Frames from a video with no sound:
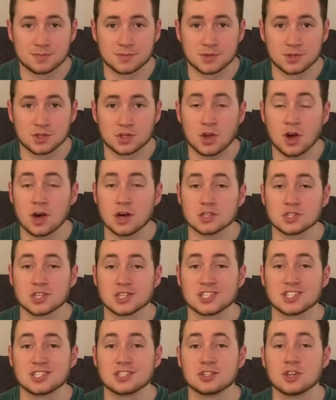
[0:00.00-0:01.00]
calls
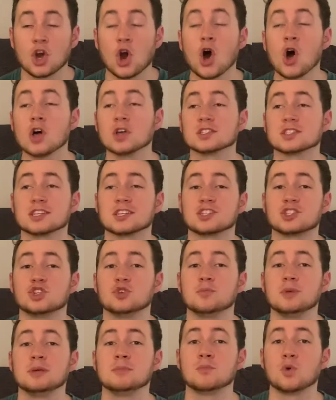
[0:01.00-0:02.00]
us to
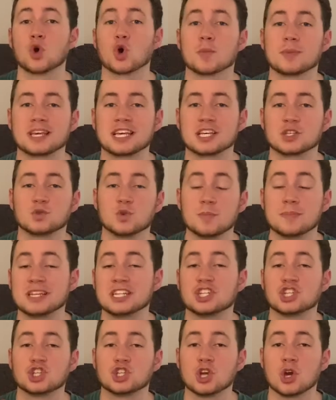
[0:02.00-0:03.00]
be more, because we've been
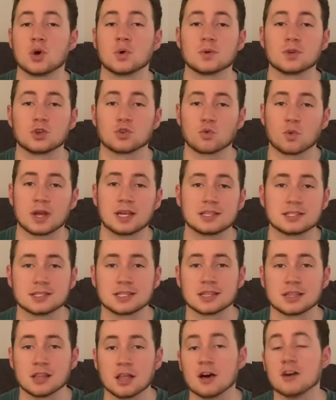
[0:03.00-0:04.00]
shown grace
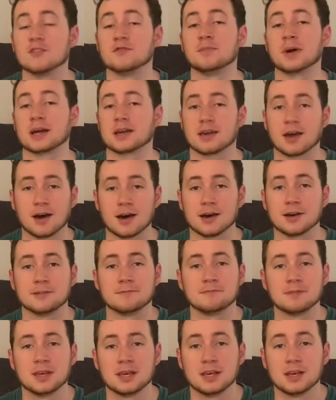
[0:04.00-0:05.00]
and love by God,
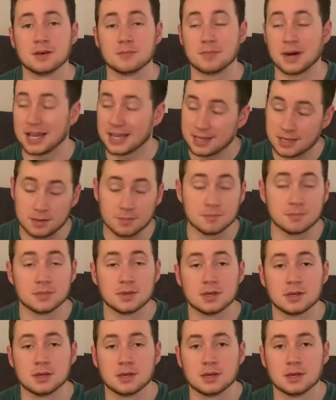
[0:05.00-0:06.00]
by him.
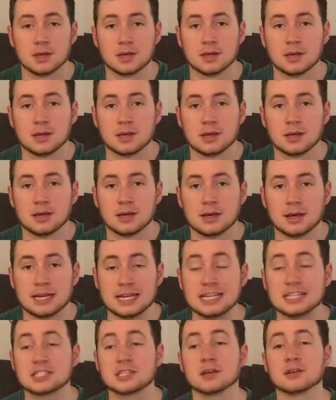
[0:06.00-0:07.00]
And he
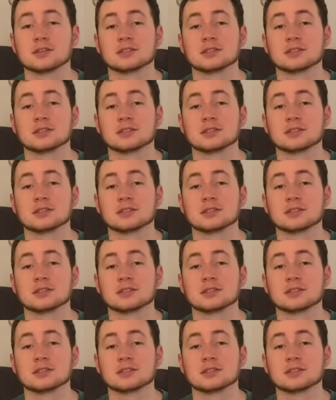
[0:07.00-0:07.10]
tells